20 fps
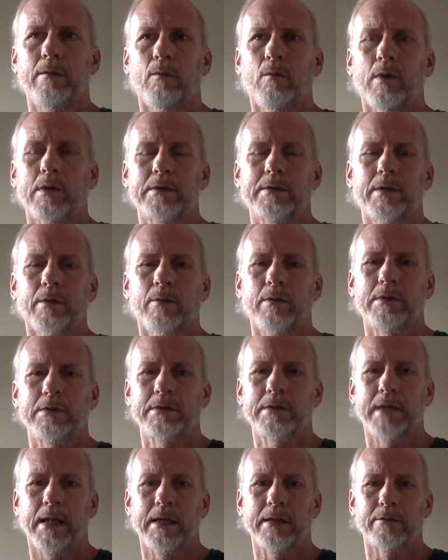what someone
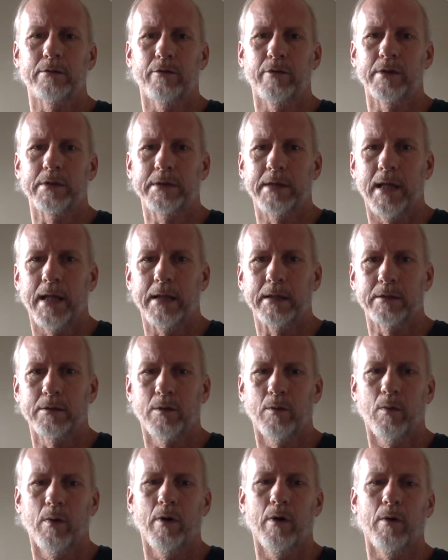says or the status
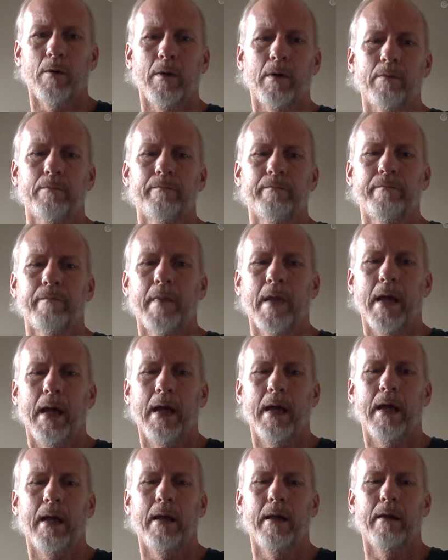quo.
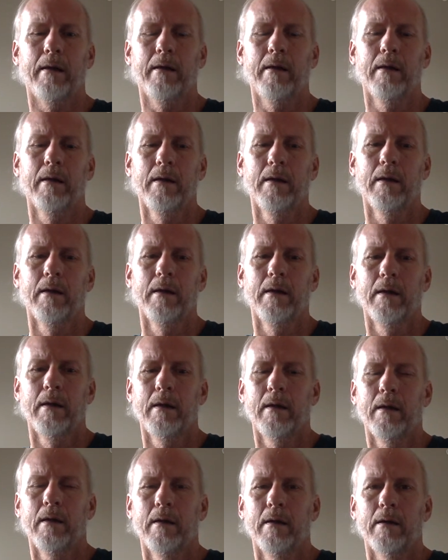And
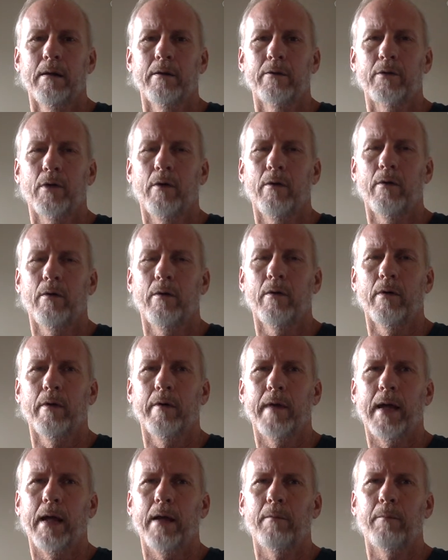so
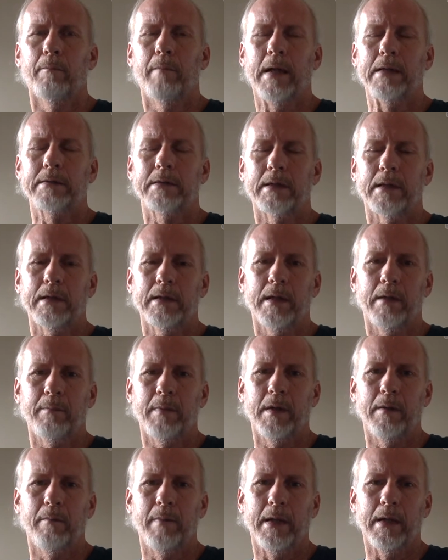that basically led
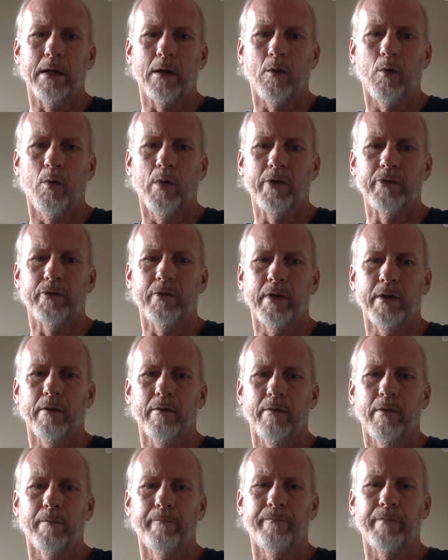me to be
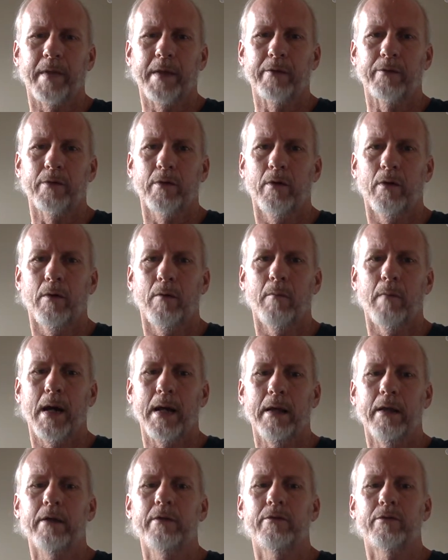inquisitive. And so my
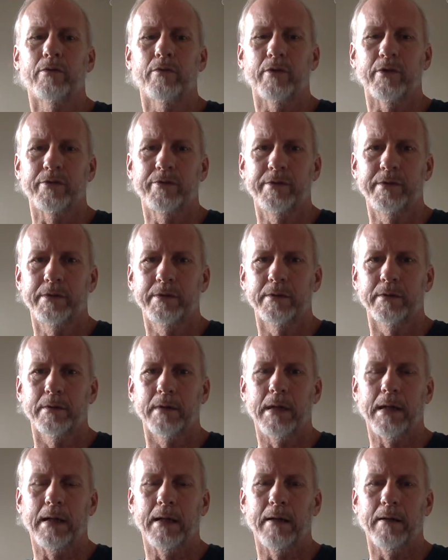interests,
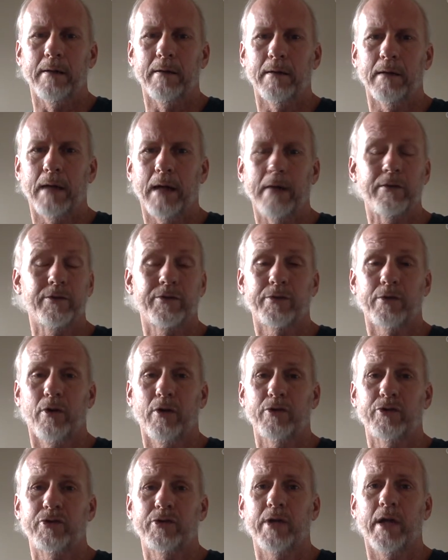I just
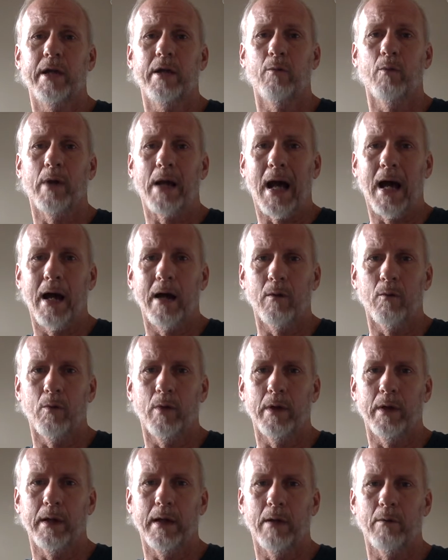started studying what I
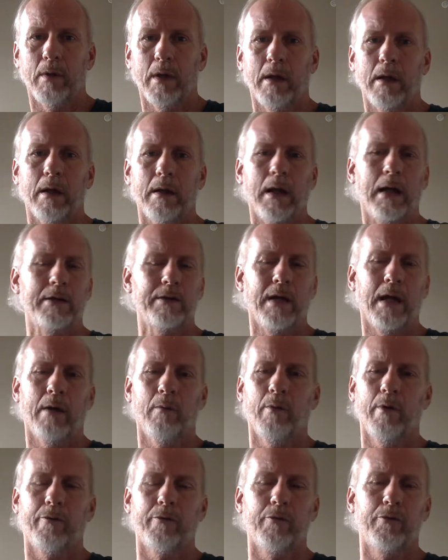wanted. I
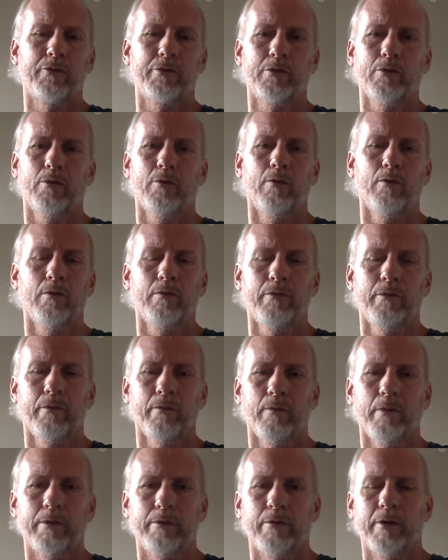went through school,
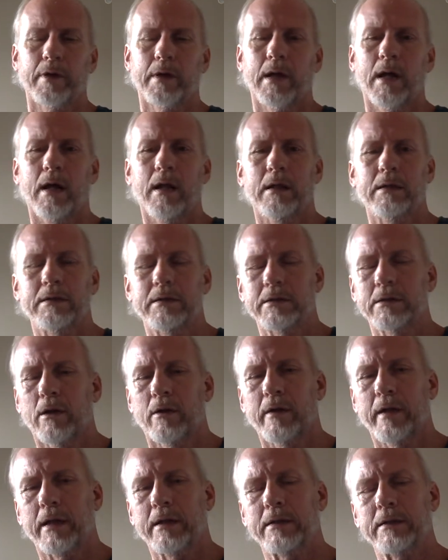went to the colleges,
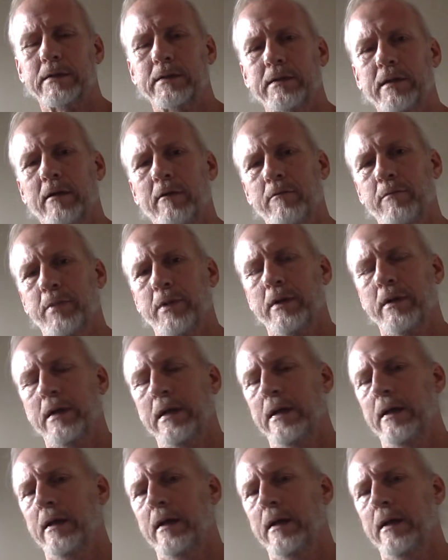all that good stuff, but